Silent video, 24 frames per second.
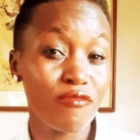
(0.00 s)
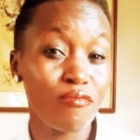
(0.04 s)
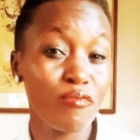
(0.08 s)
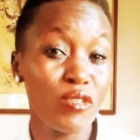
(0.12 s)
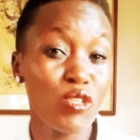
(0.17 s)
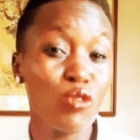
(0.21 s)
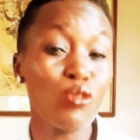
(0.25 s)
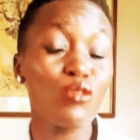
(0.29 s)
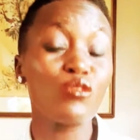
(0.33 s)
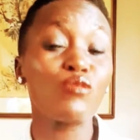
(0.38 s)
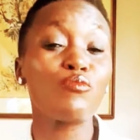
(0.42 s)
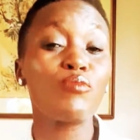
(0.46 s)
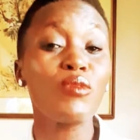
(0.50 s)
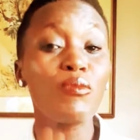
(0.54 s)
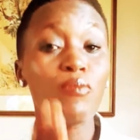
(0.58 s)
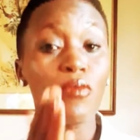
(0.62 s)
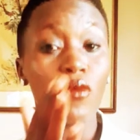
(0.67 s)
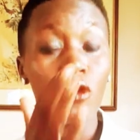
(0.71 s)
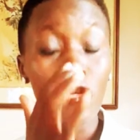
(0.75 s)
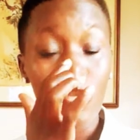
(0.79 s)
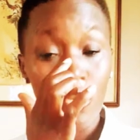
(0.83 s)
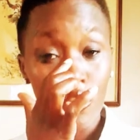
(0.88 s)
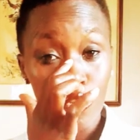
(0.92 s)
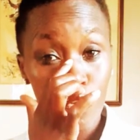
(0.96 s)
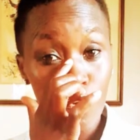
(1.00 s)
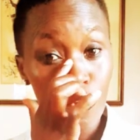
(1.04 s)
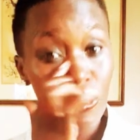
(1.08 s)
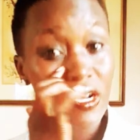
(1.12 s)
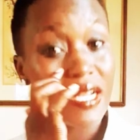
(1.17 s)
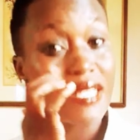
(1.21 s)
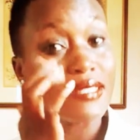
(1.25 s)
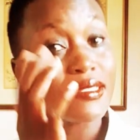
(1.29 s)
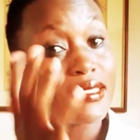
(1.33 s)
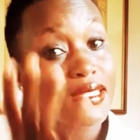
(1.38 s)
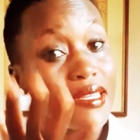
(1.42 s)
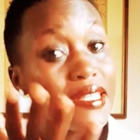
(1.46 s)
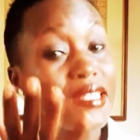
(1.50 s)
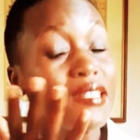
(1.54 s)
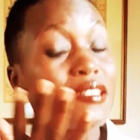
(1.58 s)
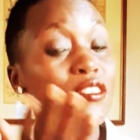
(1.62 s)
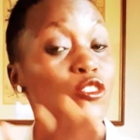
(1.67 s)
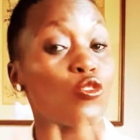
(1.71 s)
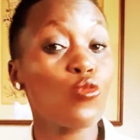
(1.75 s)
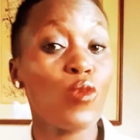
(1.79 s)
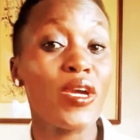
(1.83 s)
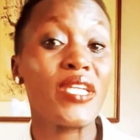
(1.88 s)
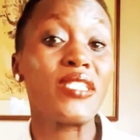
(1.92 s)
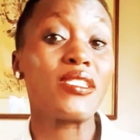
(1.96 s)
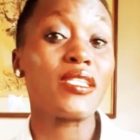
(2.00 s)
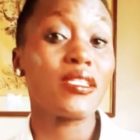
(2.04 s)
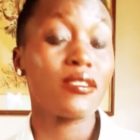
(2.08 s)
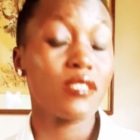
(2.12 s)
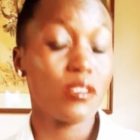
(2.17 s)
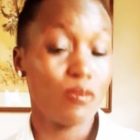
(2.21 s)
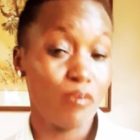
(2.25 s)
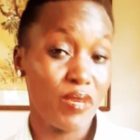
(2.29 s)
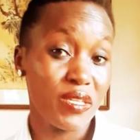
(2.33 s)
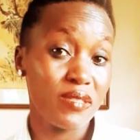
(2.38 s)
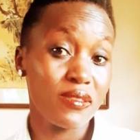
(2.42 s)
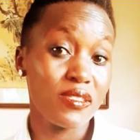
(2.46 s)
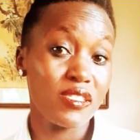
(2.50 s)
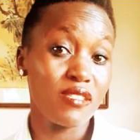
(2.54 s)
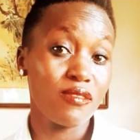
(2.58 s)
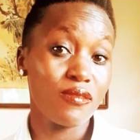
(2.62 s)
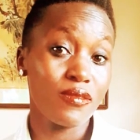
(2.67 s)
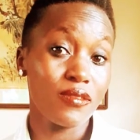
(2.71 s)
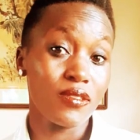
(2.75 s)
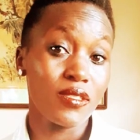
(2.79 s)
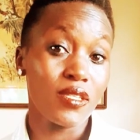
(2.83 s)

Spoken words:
because people, counseling is quite expensive